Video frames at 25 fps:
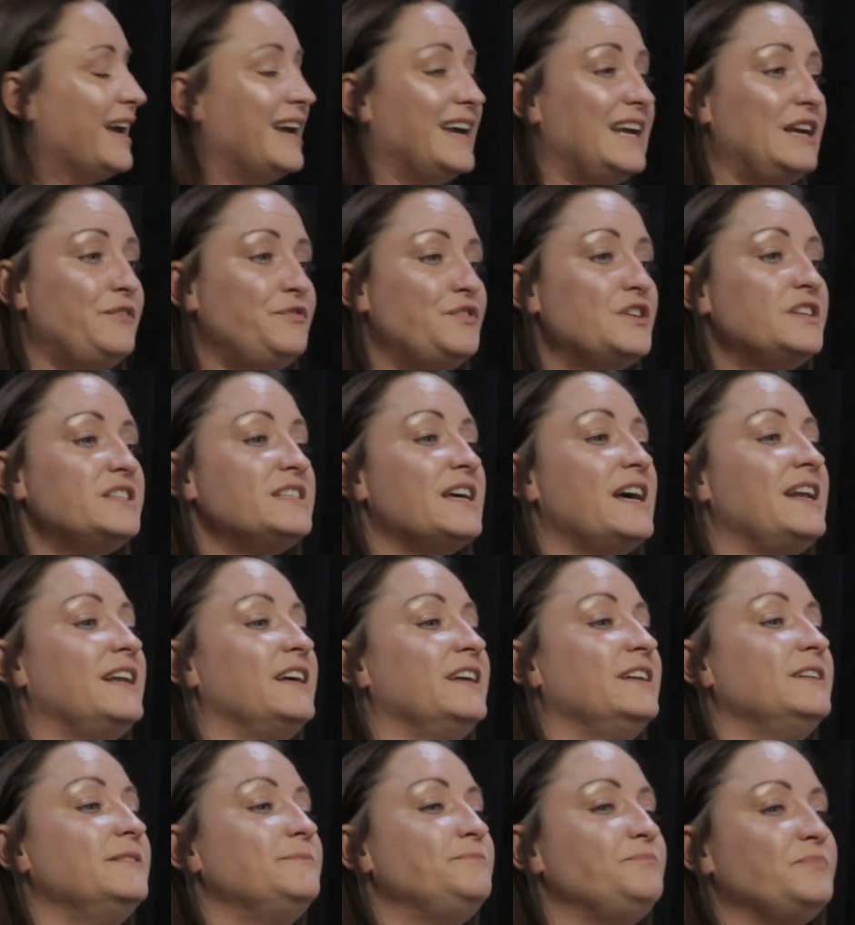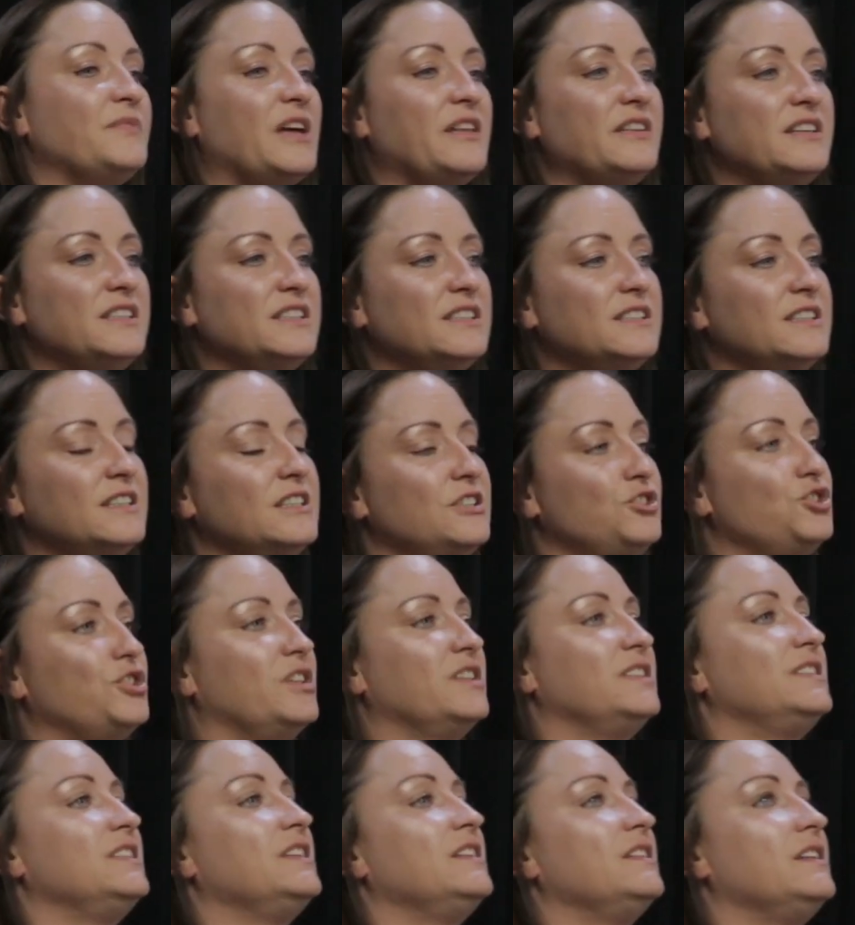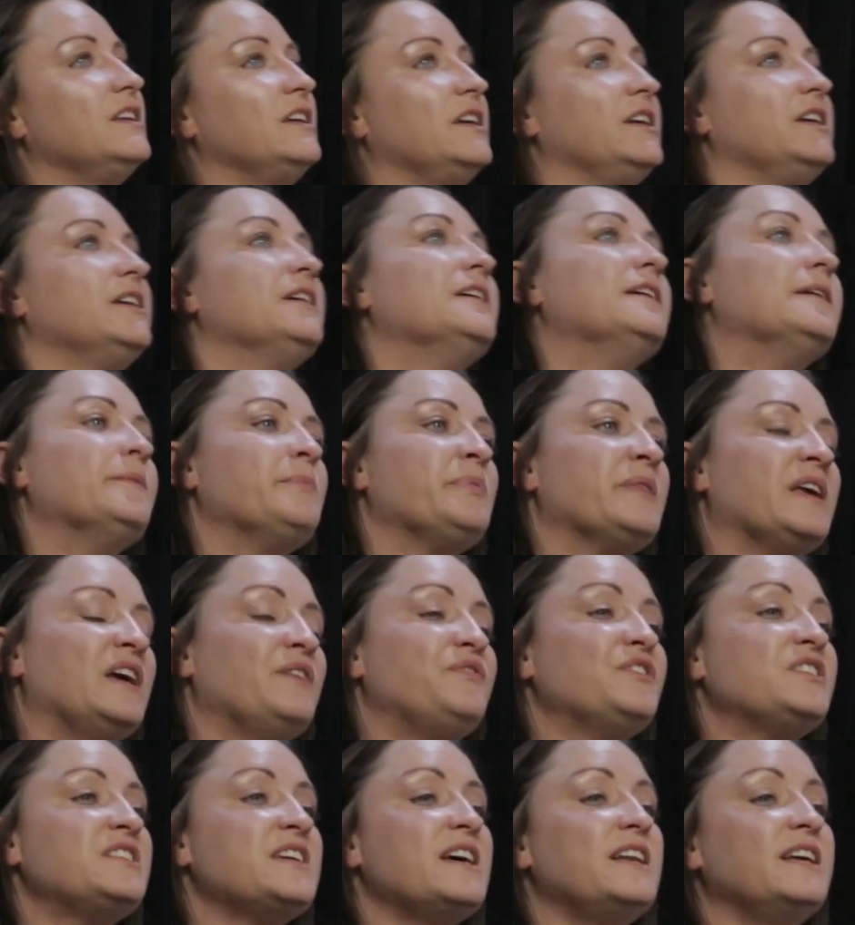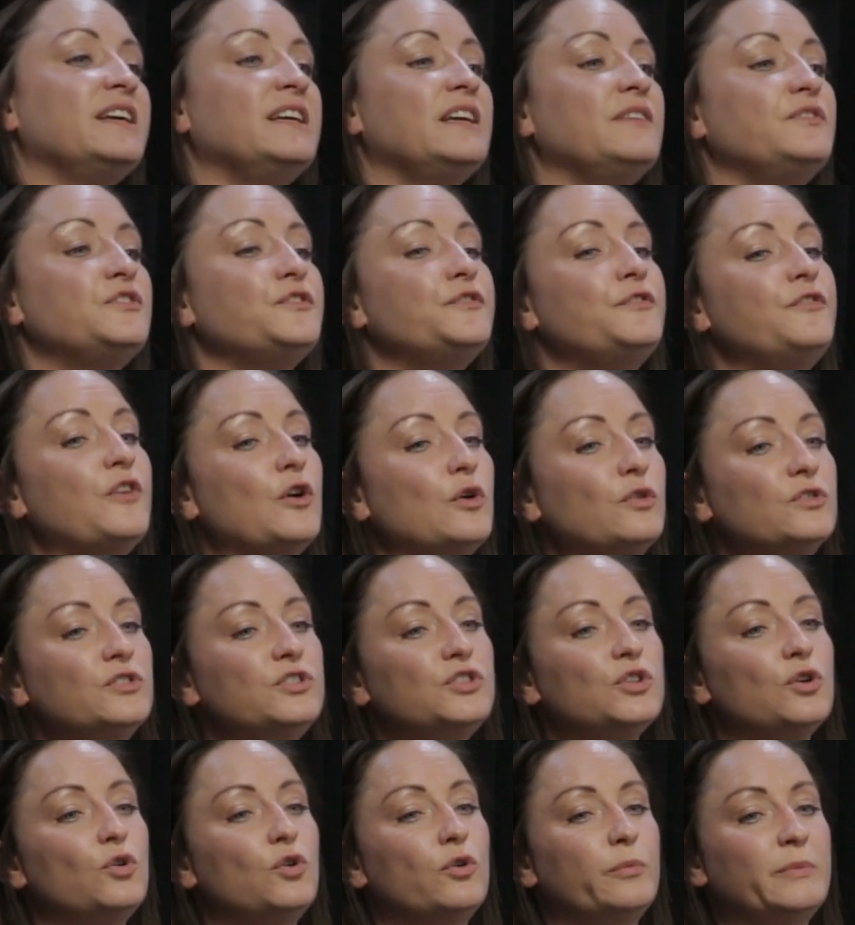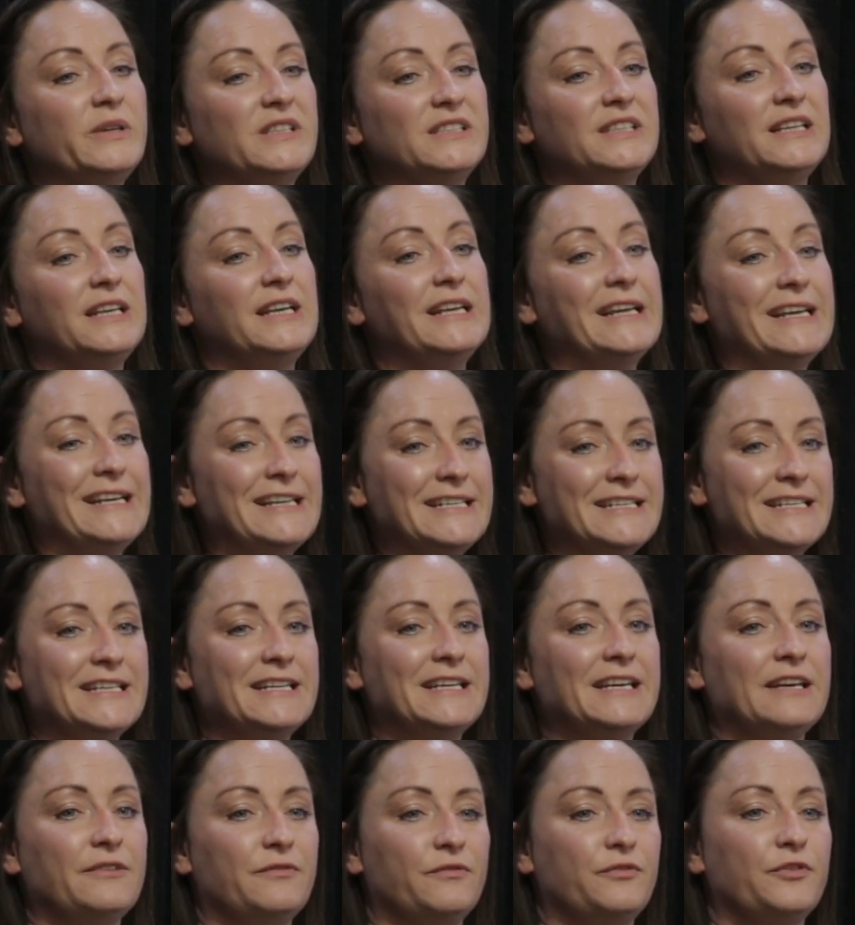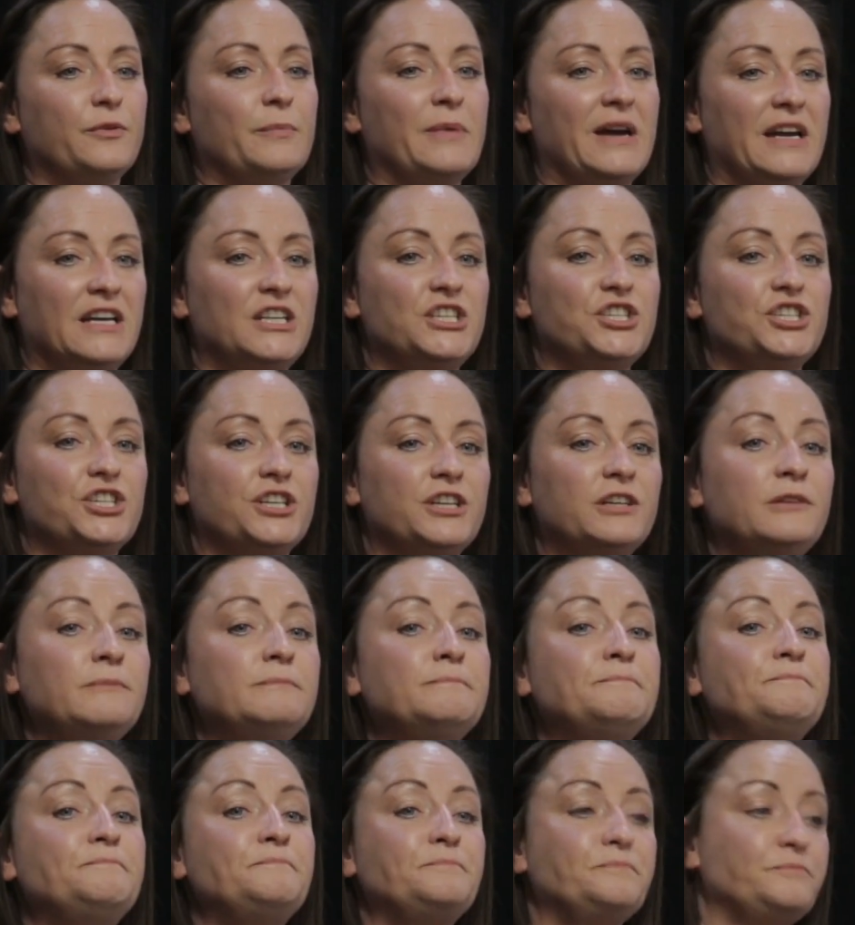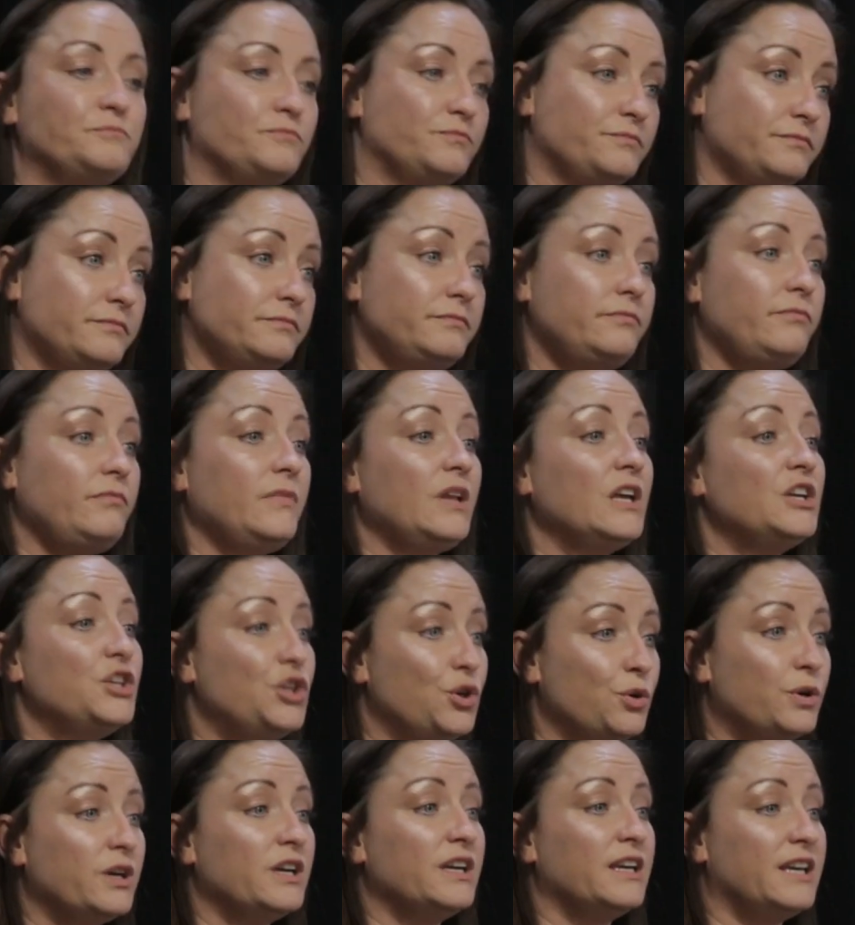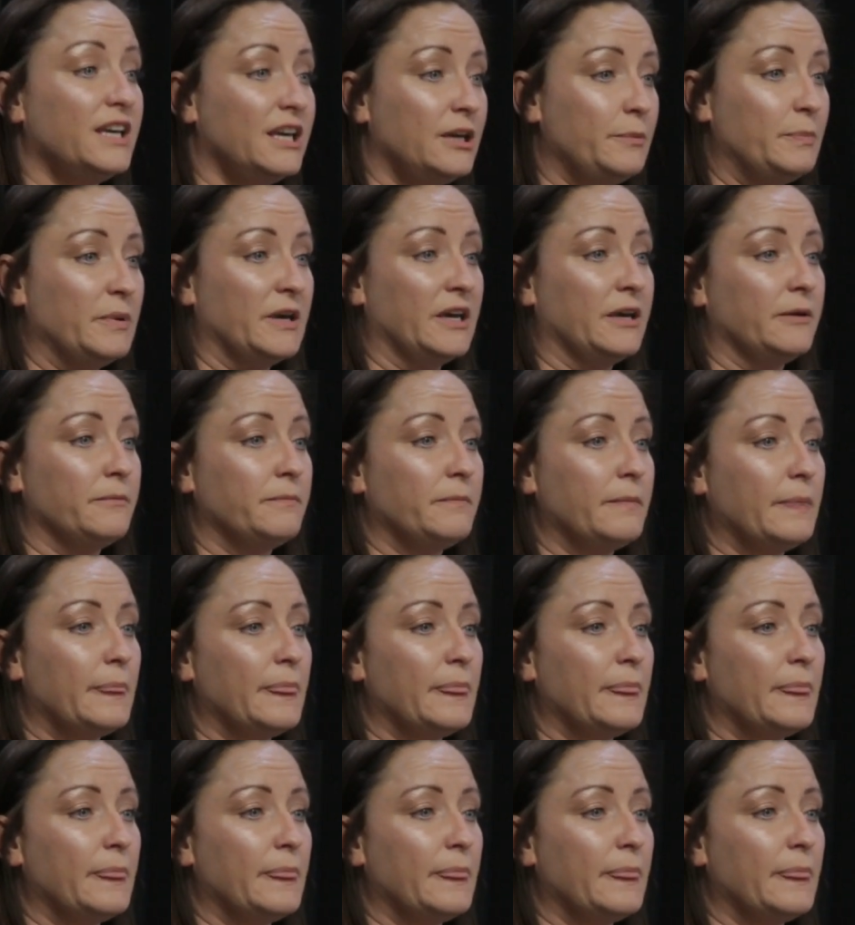If the tenant, now this is the interesting thing, if the tenant gives false or misleading information, you can keep it.